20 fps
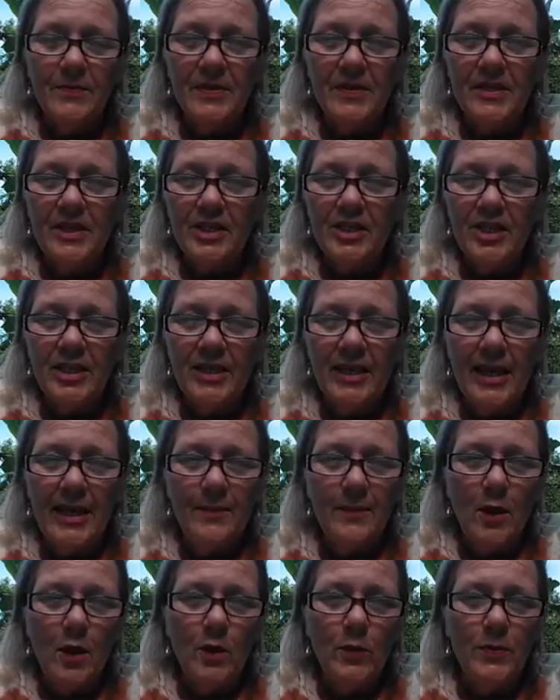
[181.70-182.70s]
Position
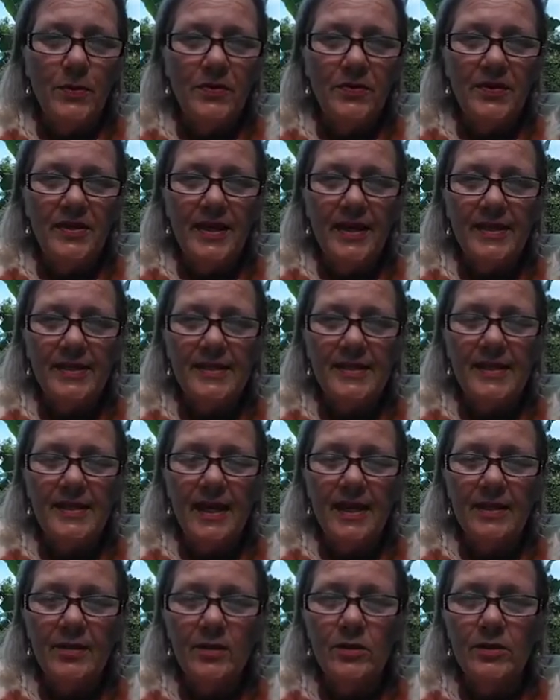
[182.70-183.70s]
came open the next
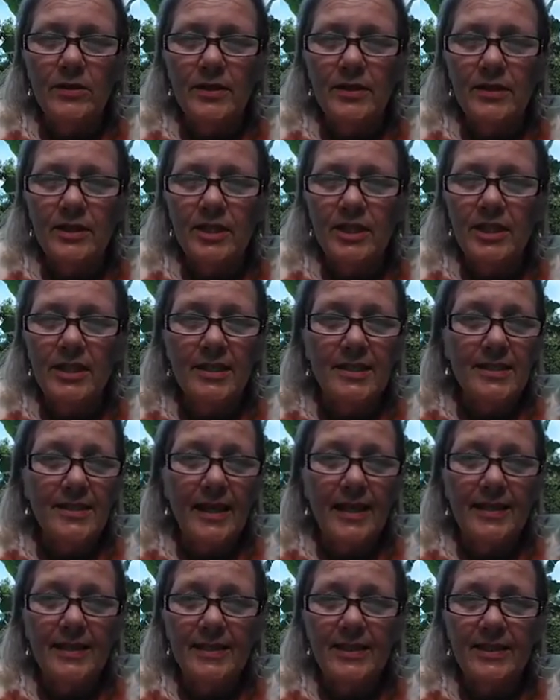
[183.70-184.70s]
cycle, and she
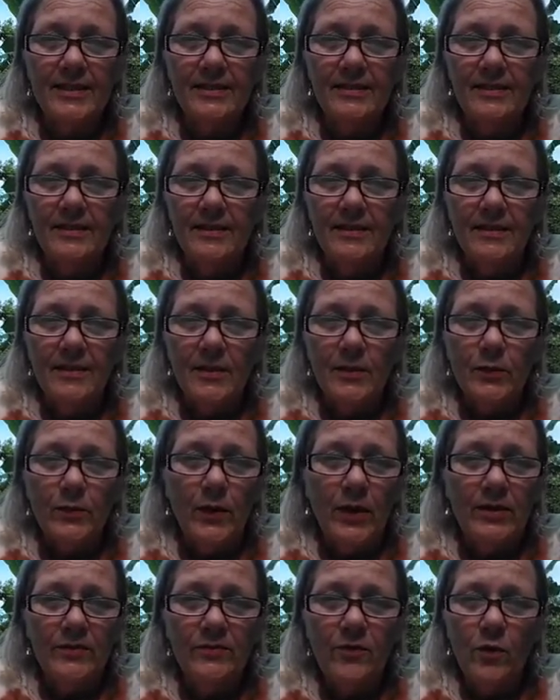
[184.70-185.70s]
decided to
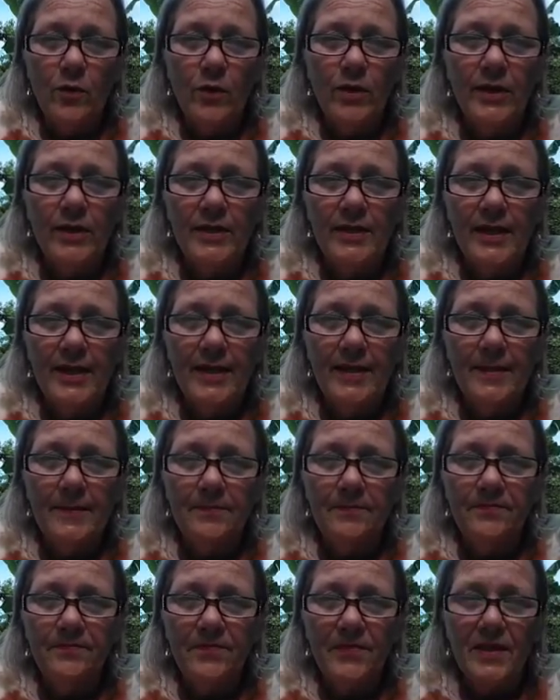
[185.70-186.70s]
run for it.
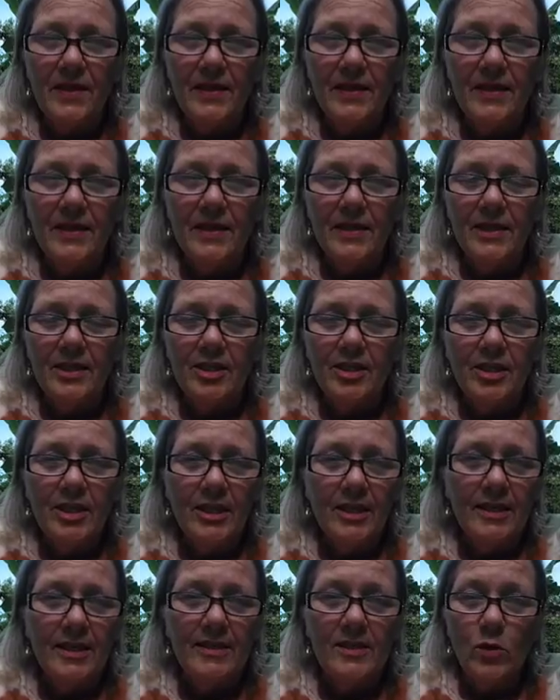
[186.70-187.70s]
And
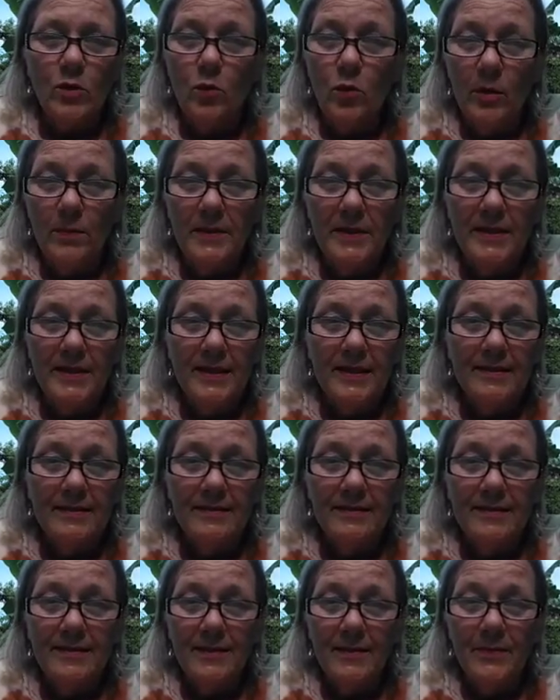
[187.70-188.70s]
she, as a woman
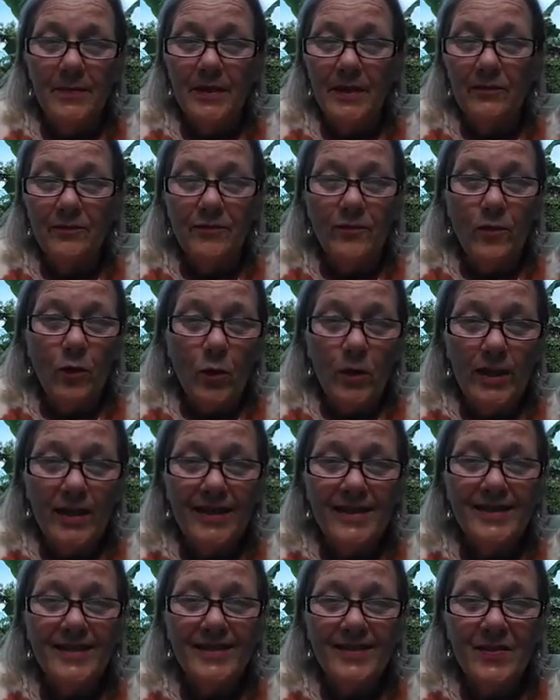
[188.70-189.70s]
in the mid
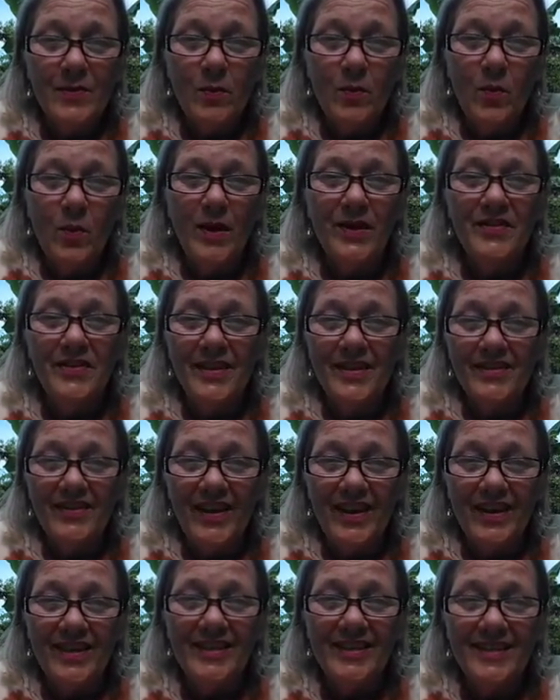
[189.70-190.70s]
40s, won the
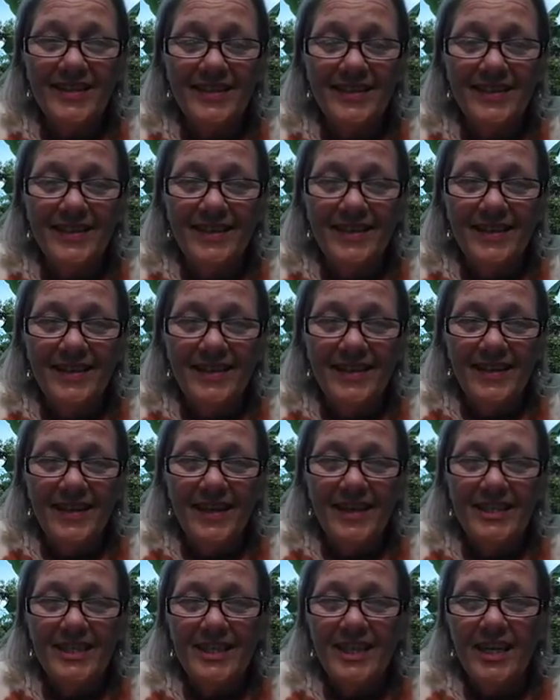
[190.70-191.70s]
election,
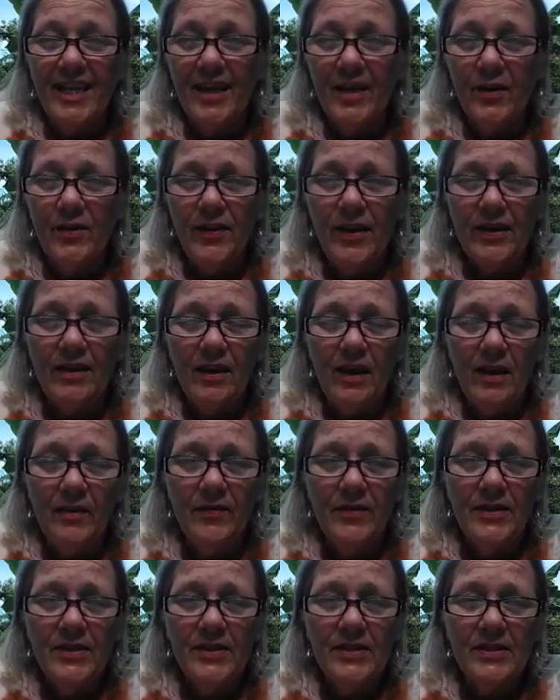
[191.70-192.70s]
and she held that
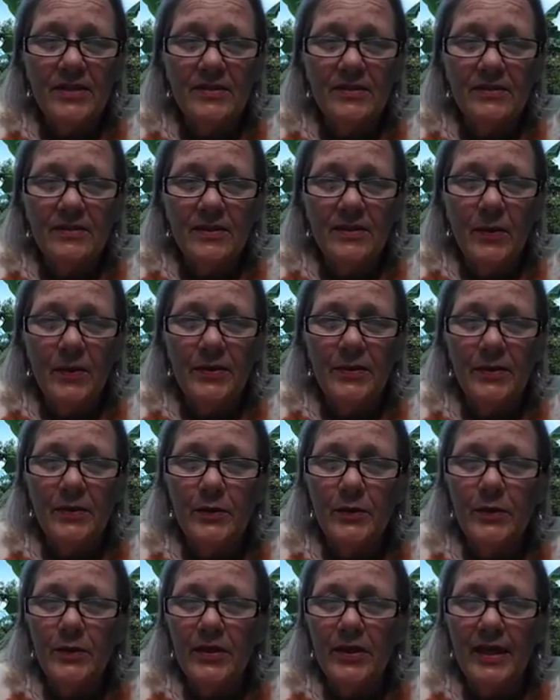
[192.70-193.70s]
office, going
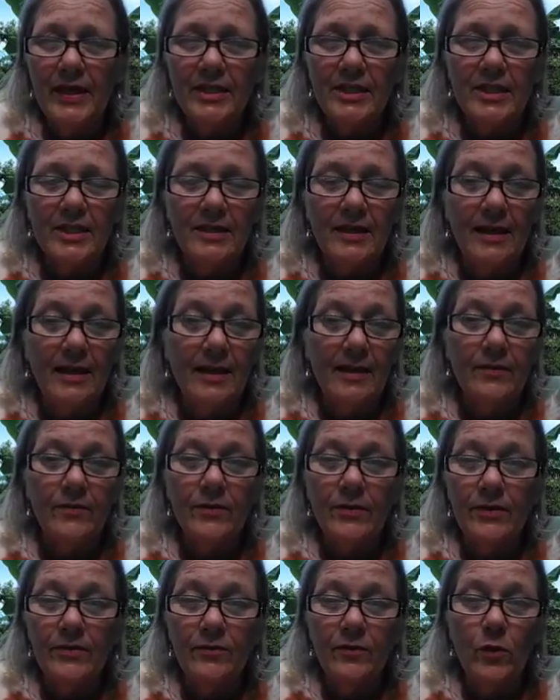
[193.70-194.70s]
through election
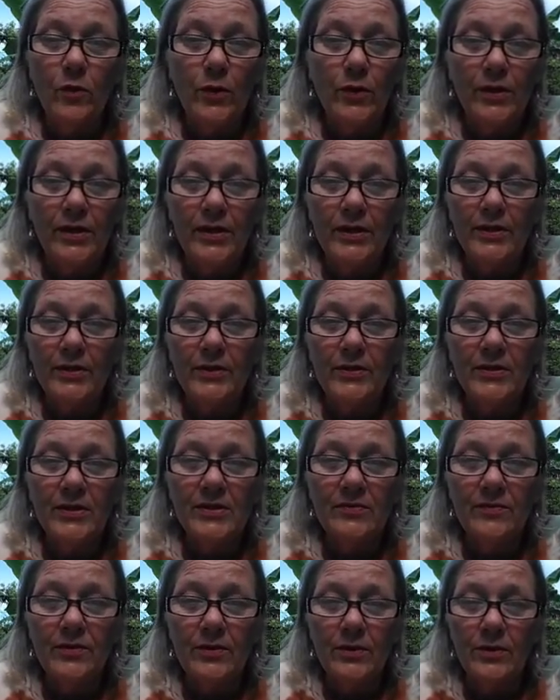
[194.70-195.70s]
every four
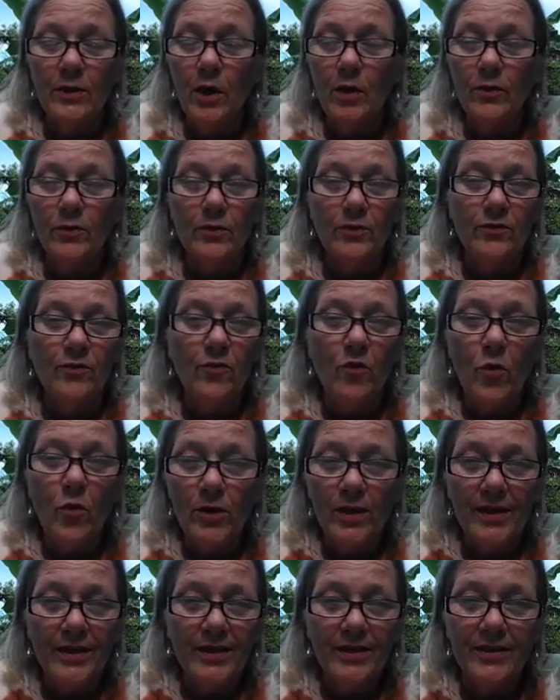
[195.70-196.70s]
years for over
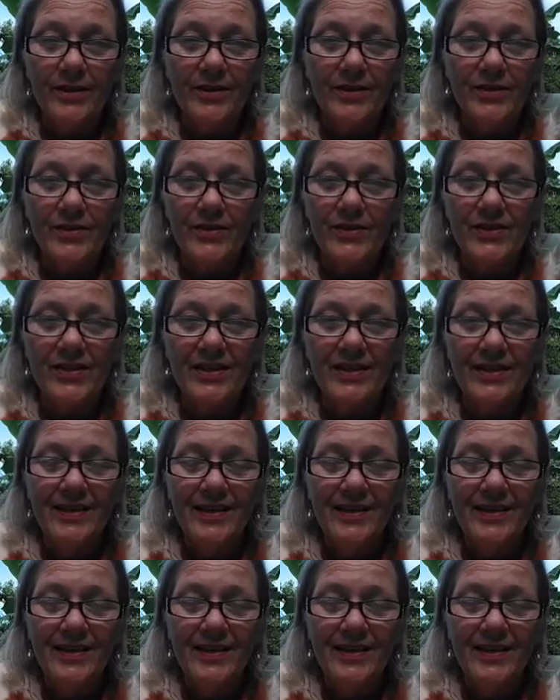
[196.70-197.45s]
40 years.